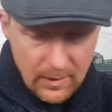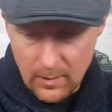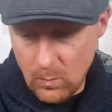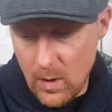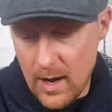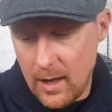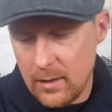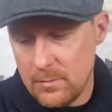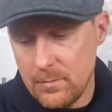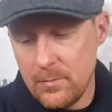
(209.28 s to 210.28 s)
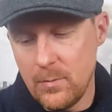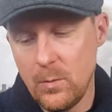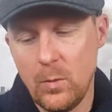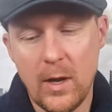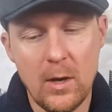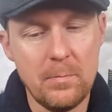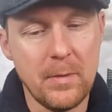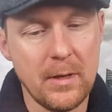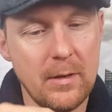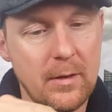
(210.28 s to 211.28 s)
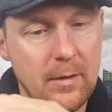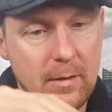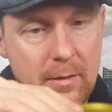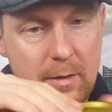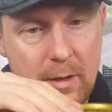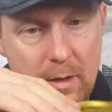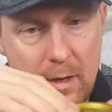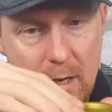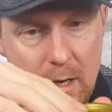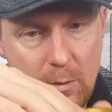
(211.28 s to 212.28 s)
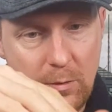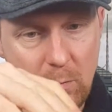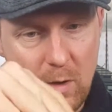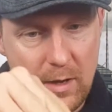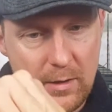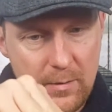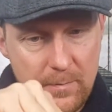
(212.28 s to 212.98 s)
While we open the loose one.